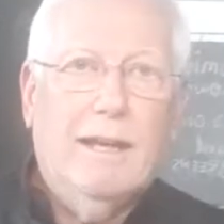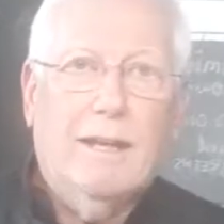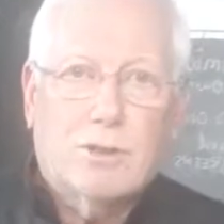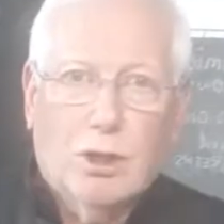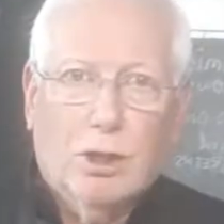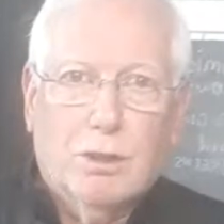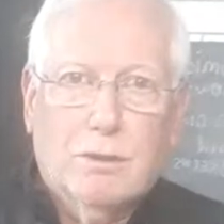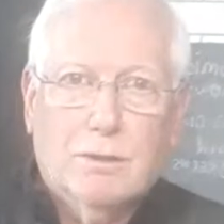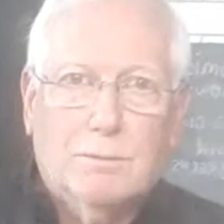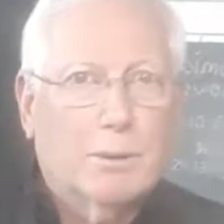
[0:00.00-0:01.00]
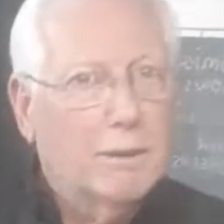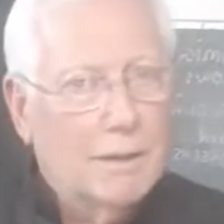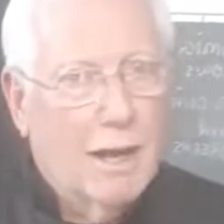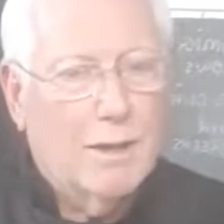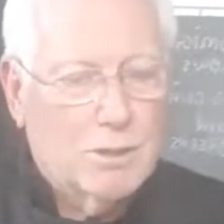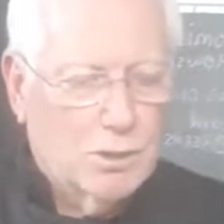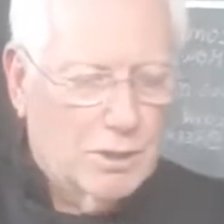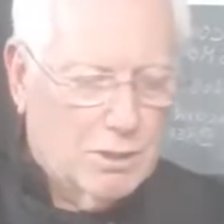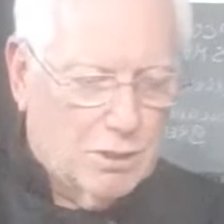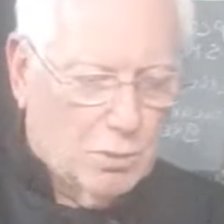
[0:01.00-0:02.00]
It's good, but not as good
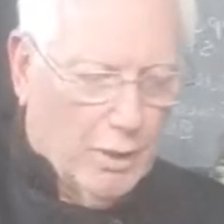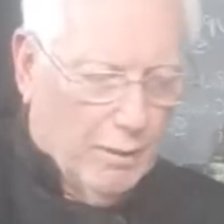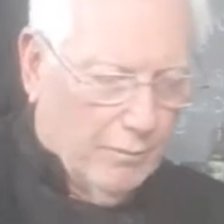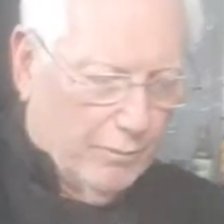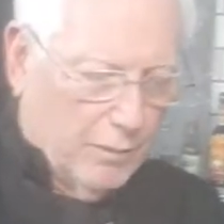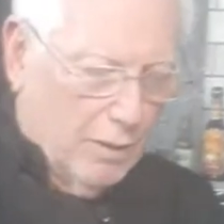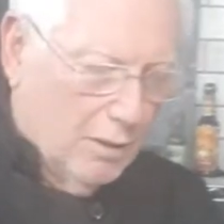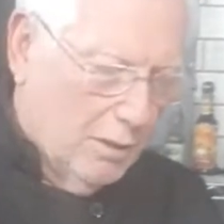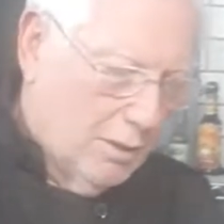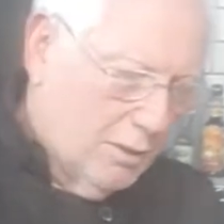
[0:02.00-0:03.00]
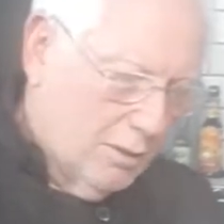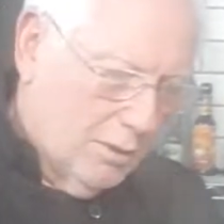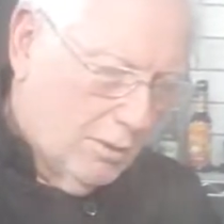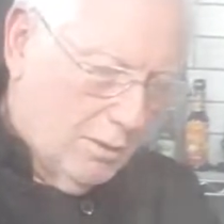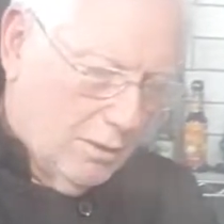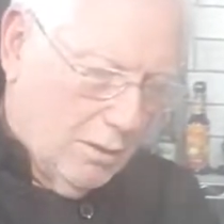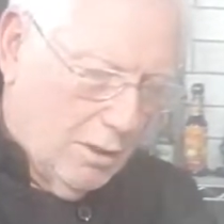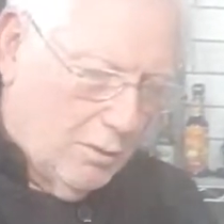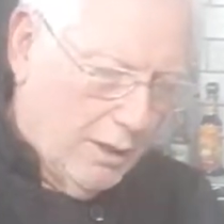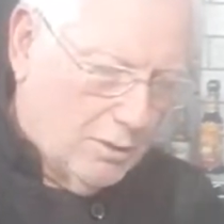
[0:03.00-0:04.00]
as this way.
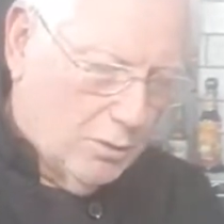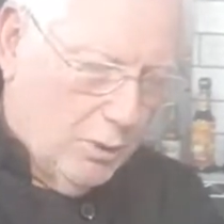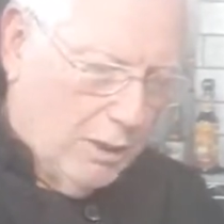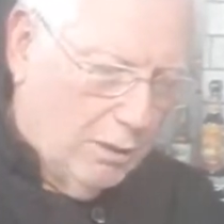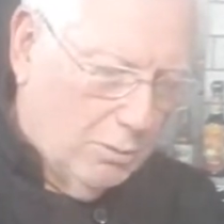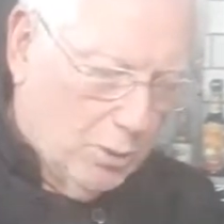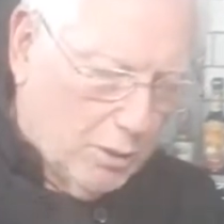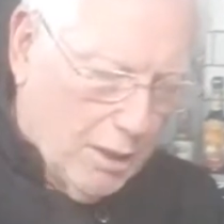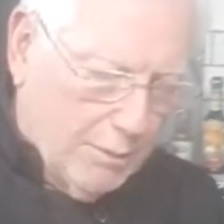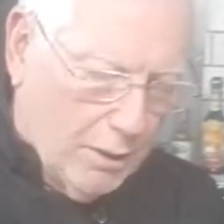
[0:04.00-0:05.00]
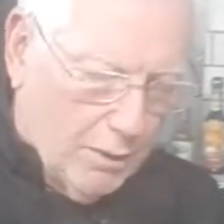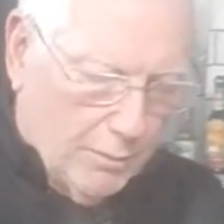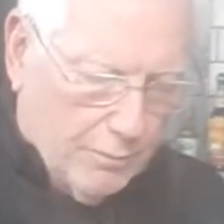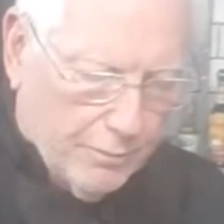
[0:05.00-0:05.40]
Alright, so we got a little more time to go.